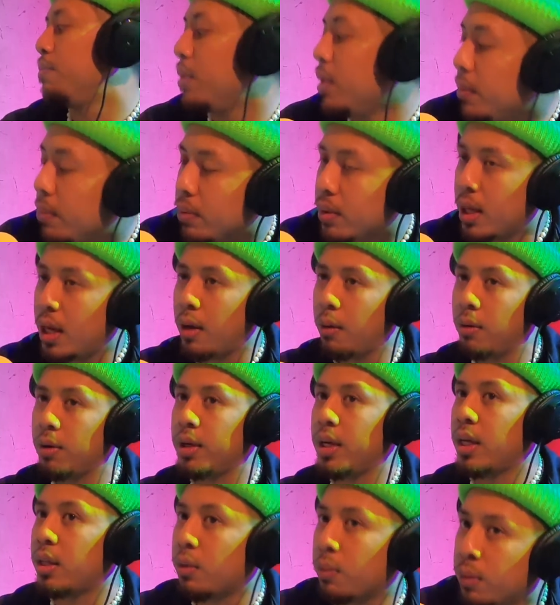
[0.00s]
When we
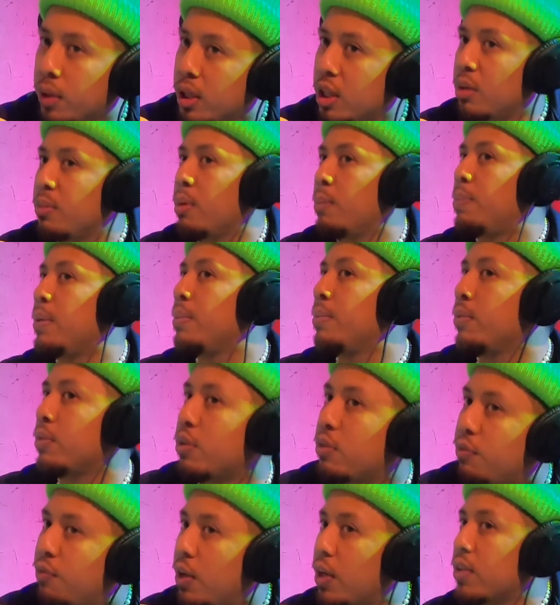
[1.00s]
got the rhythm and people
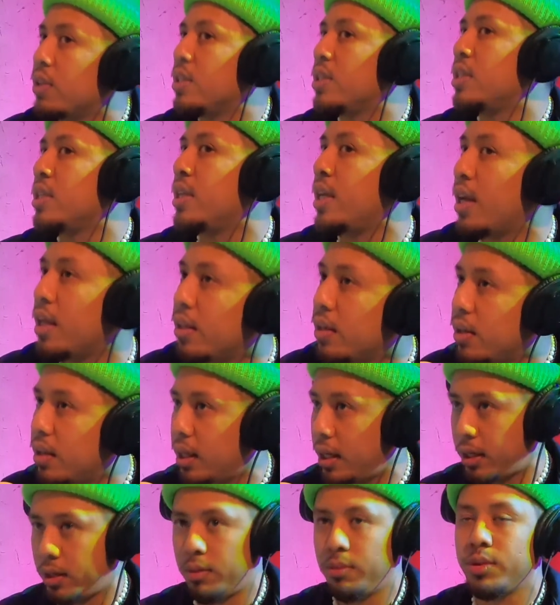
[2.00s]
just felt it together,
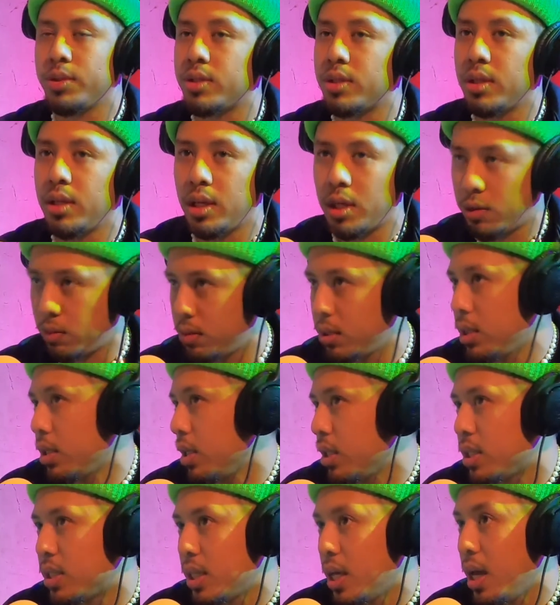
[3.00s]
like, it was a
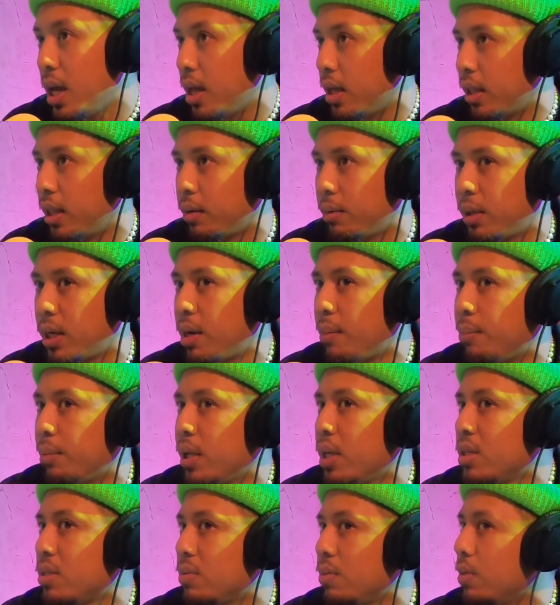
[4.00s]
good set. Like, we got
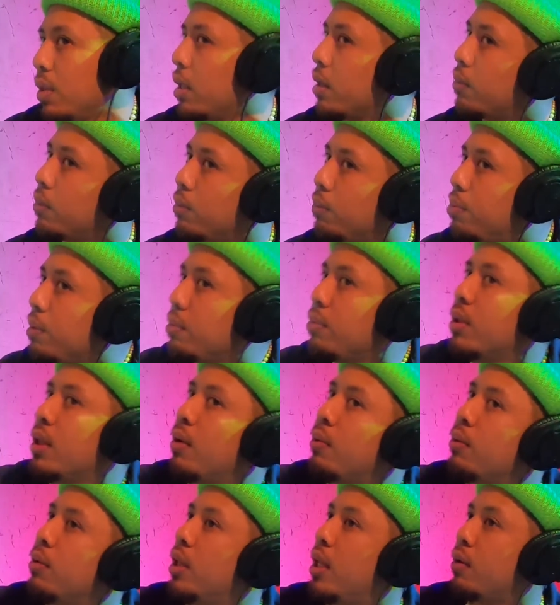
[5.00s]
blessed with people that
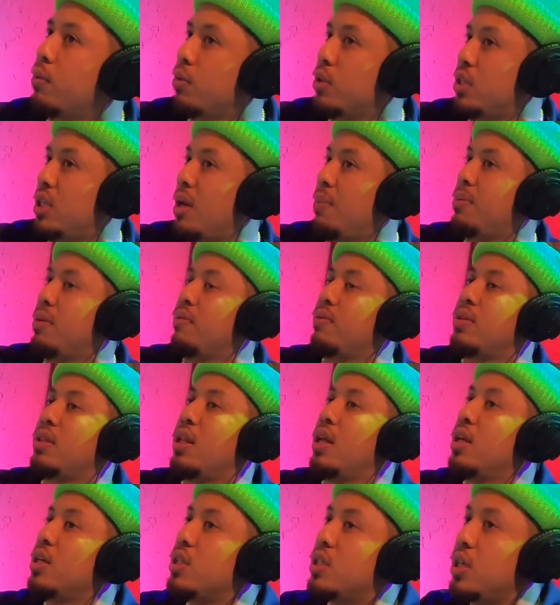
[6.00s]
were, like, receptive to
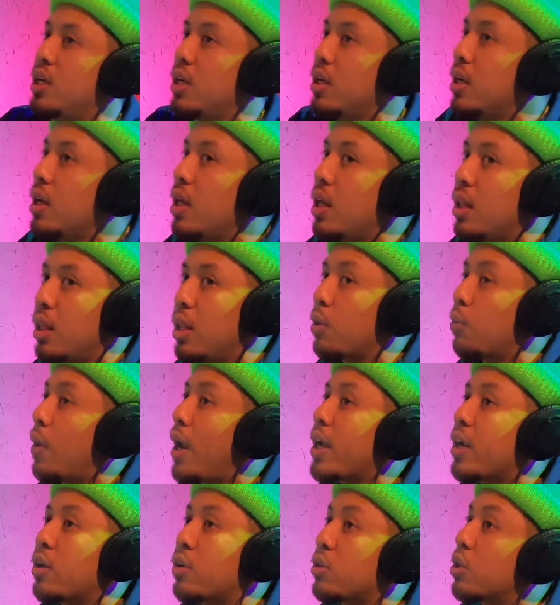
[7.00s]
that shit.
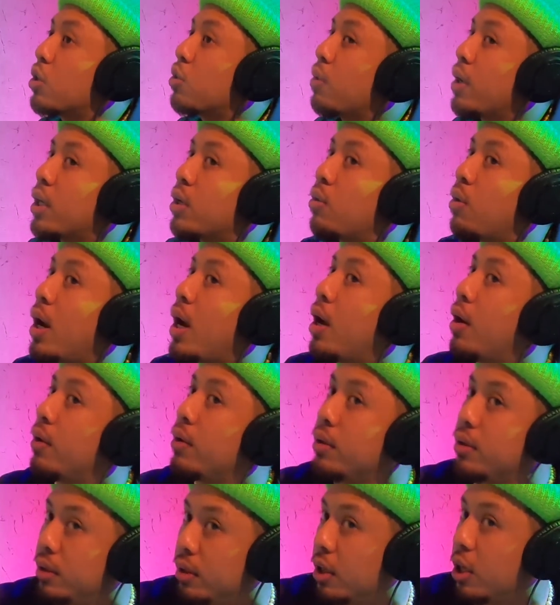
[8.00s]
The correct crowd.
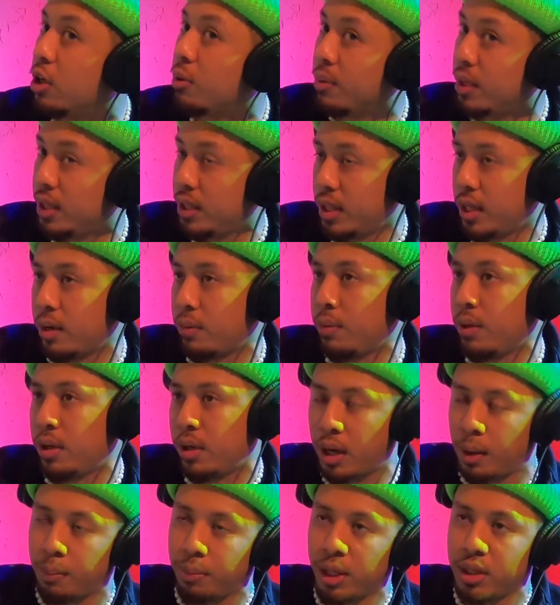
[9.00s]
You know what I mean? Like,
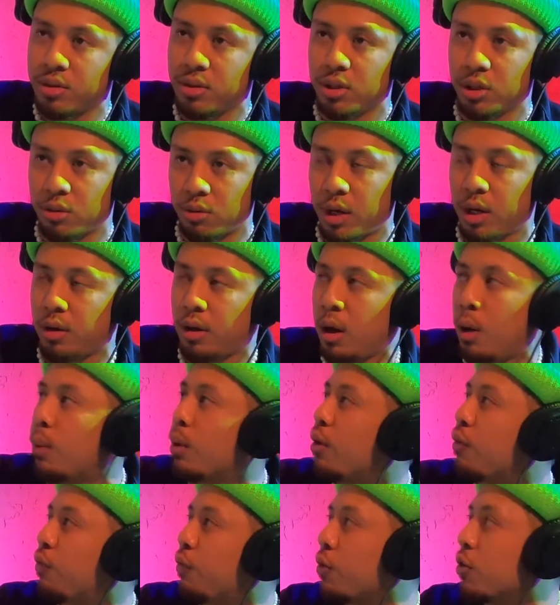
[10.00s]
we got blessed with the correct crowd with
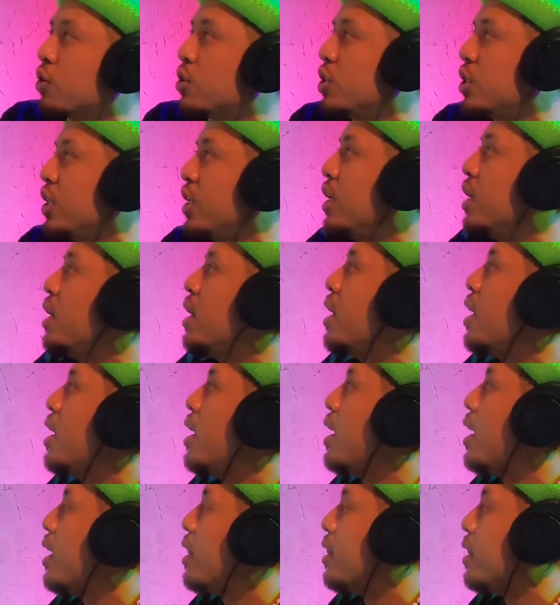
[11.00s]
our first shit.
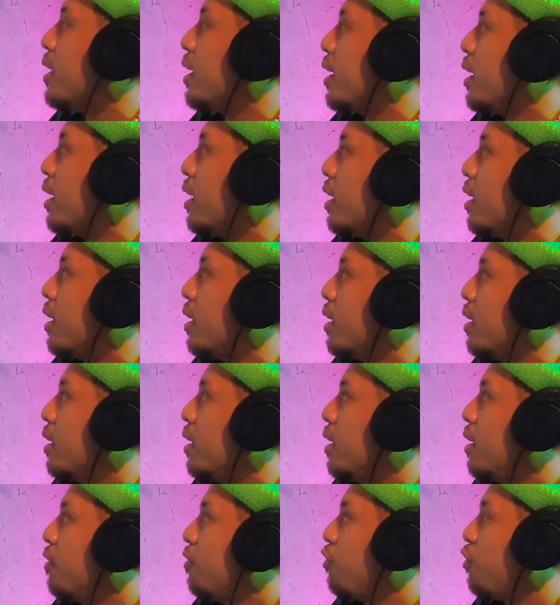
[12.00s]
And then
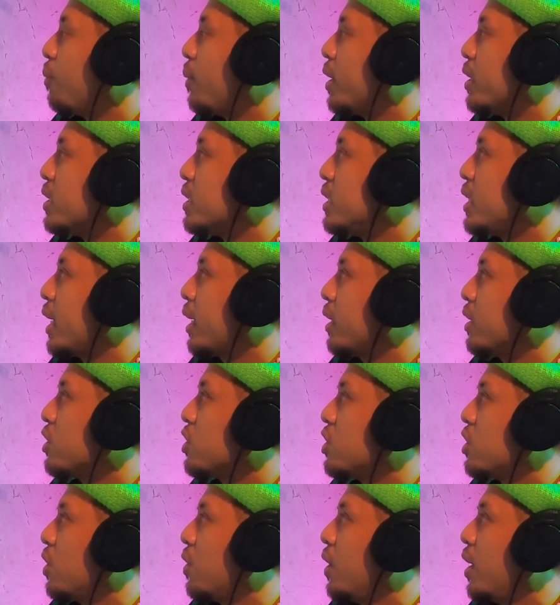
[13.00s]
for my second
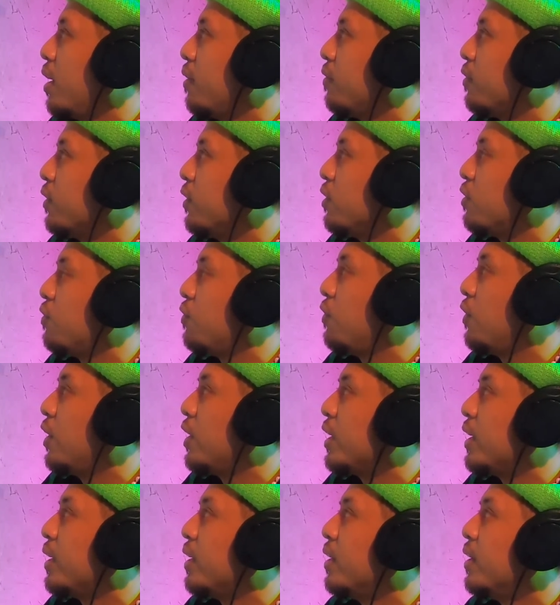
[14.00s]
show ever, it's
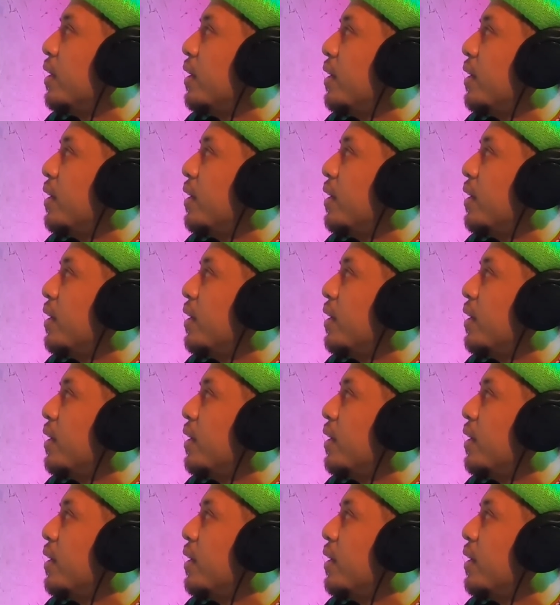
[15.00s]
funny.